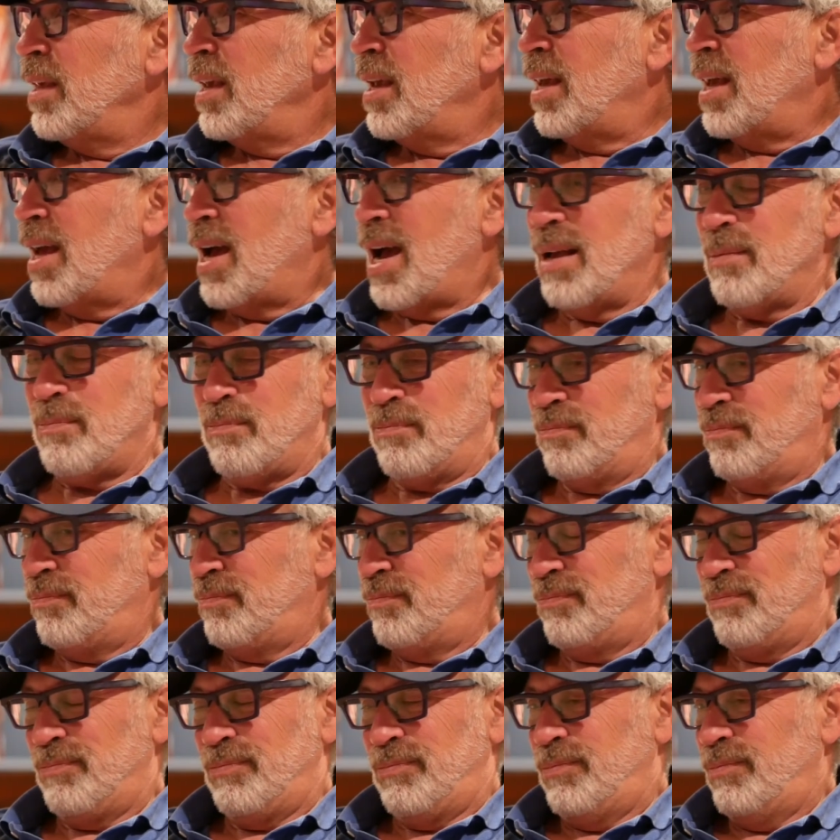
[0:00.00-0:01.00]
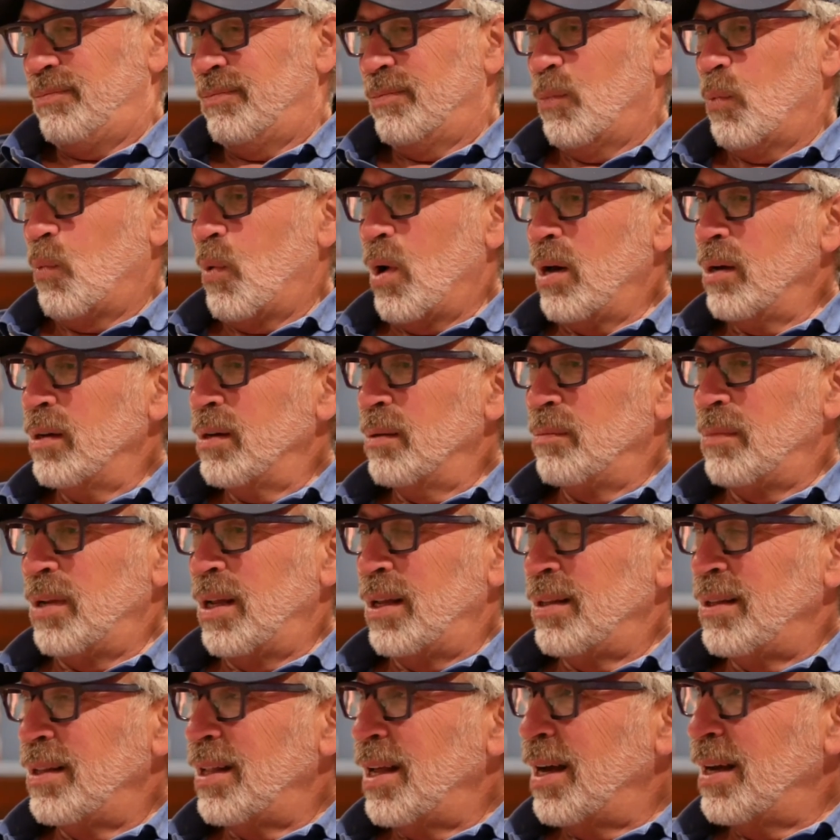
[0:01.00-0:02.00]
And I welcomed
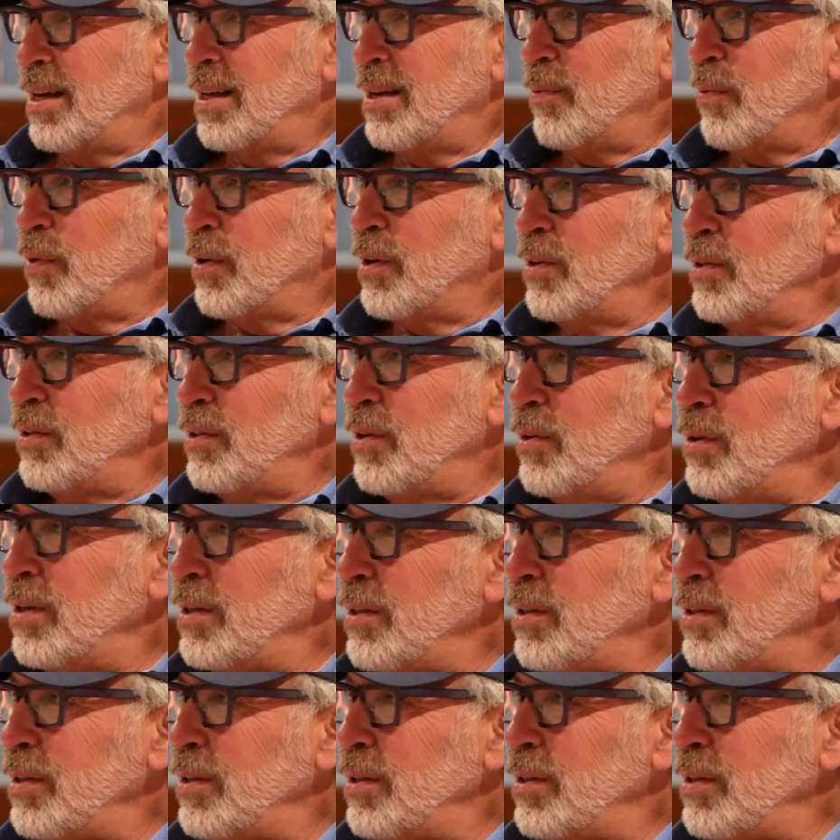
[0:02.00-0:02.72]
it. We're going to